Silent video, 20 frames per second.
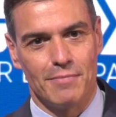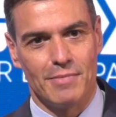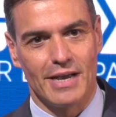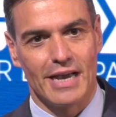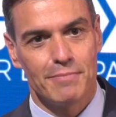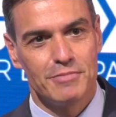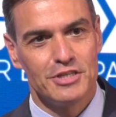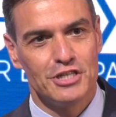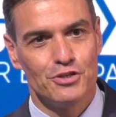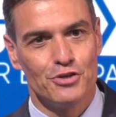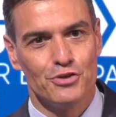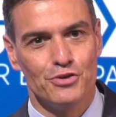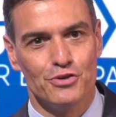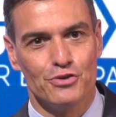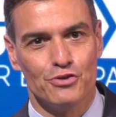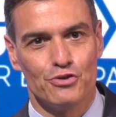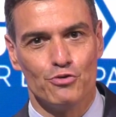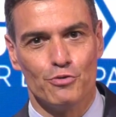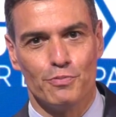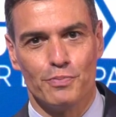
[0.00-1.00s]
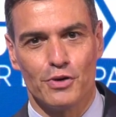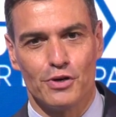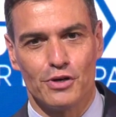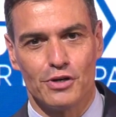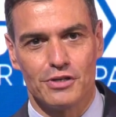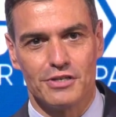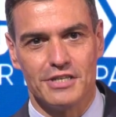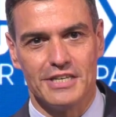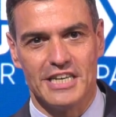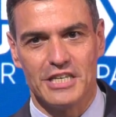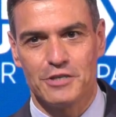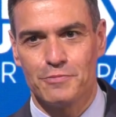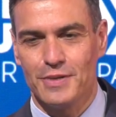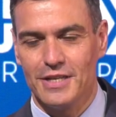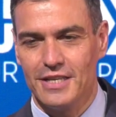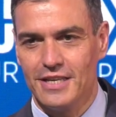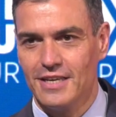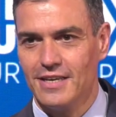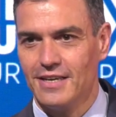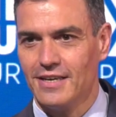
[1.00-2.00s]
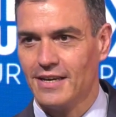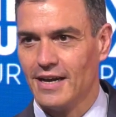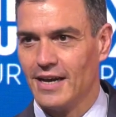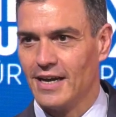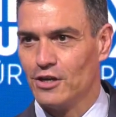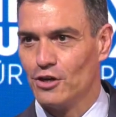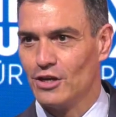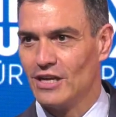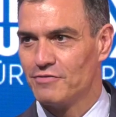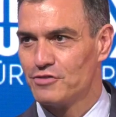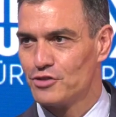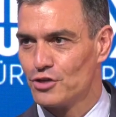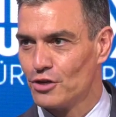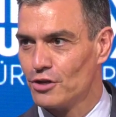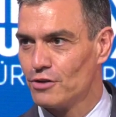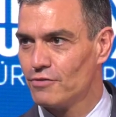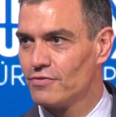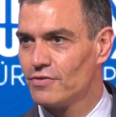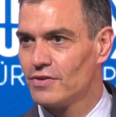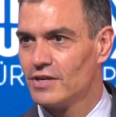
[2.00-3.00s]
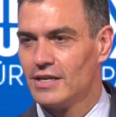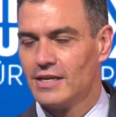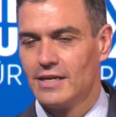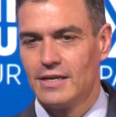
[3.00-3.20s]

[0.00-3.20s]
I'm happy to support the SPD and Olaf Scholz,